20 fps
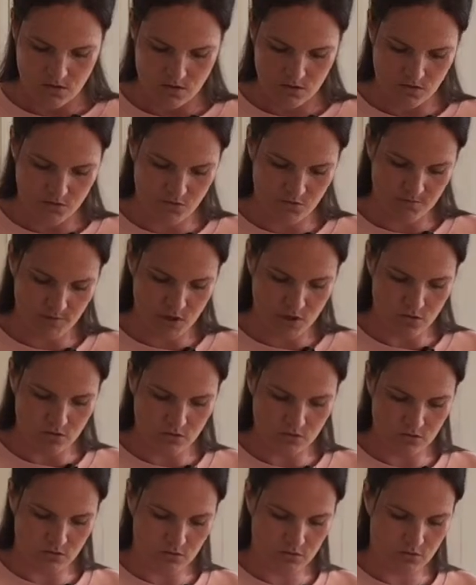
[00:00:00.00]
the
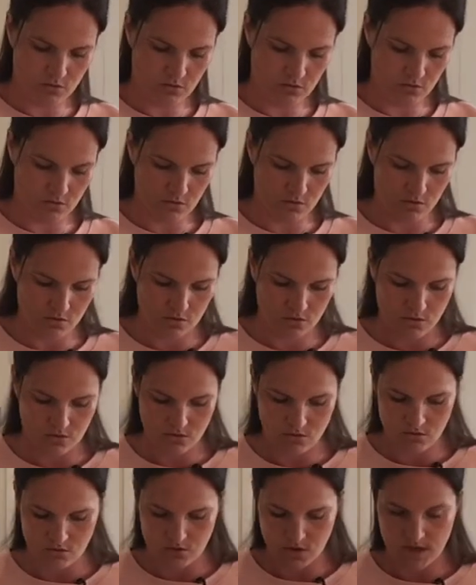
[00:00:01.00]
bowl.
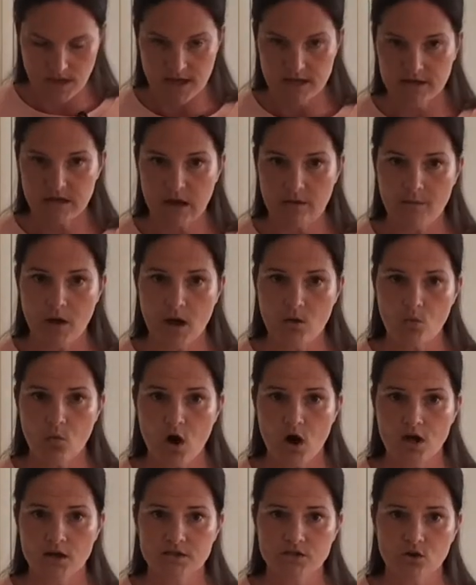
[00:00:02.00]
Now my
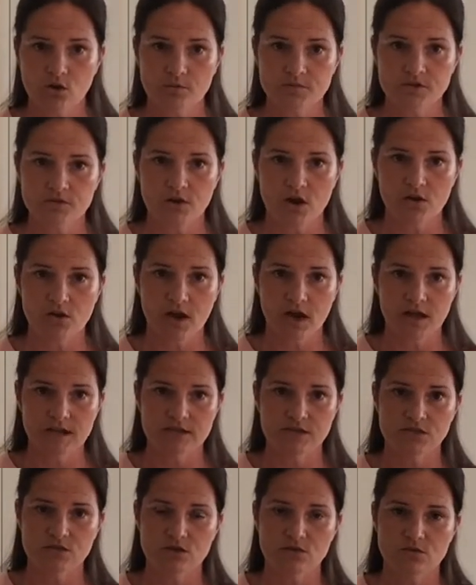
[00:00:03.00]
worktops are okay
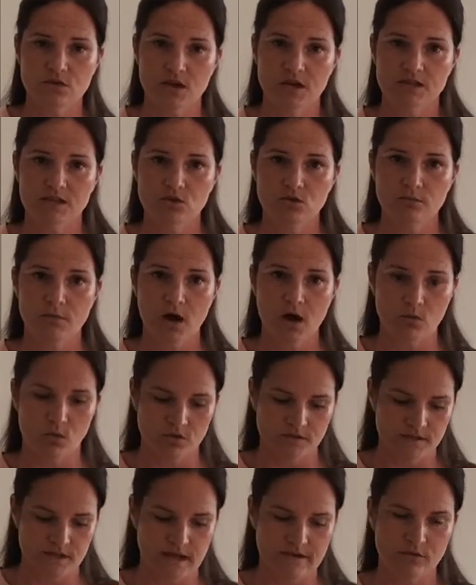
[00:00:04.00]
to do this. You might
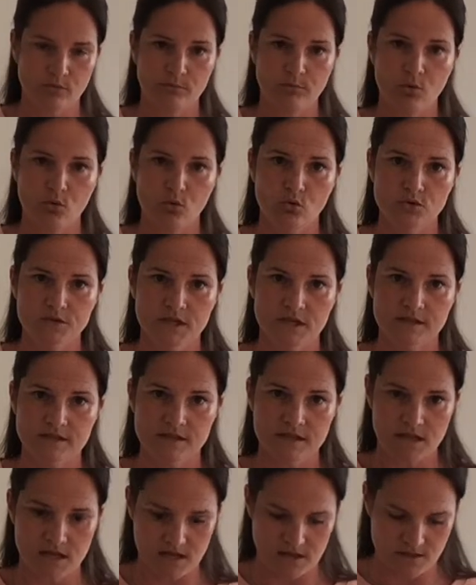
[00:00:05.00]
want to have a board
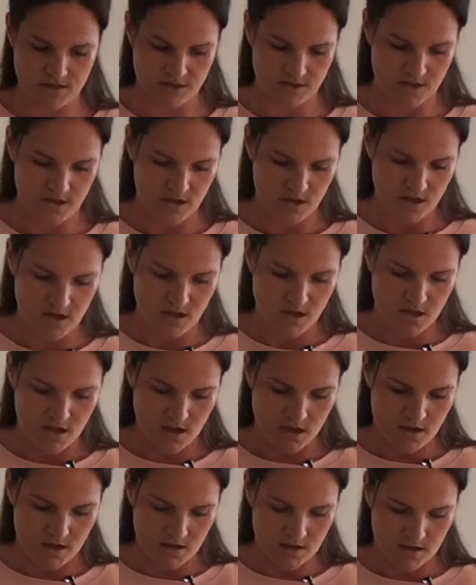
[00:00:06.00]
underneath.
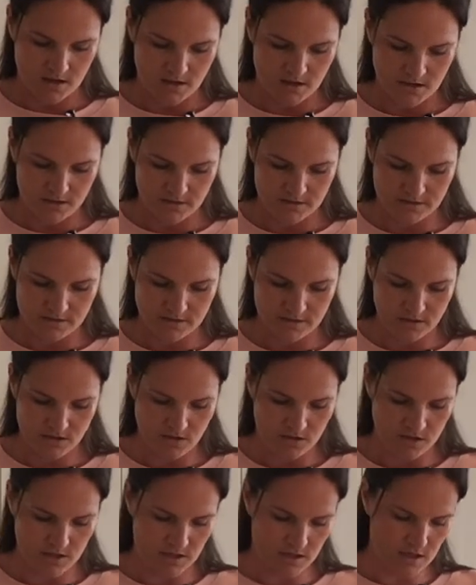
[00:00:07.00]
It's
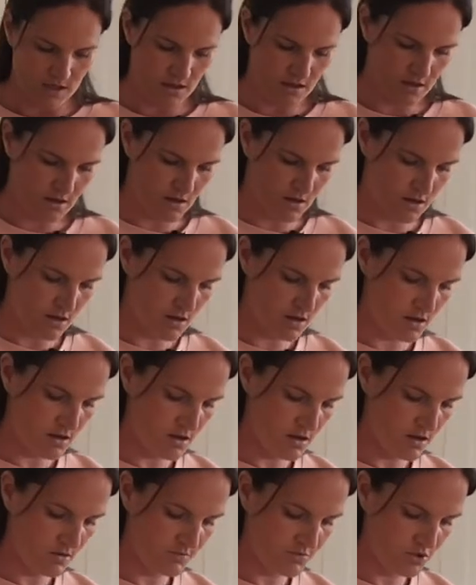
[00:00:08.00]
entirely
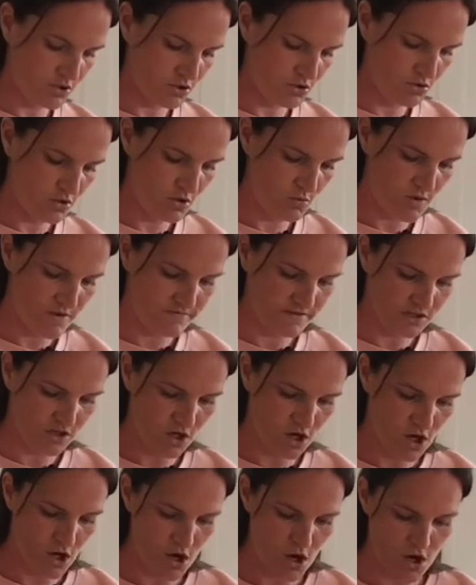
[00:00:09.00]
up to whoever's
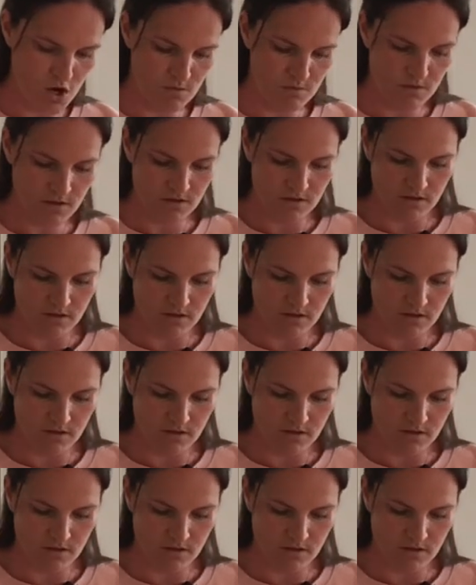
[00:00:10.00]
at home,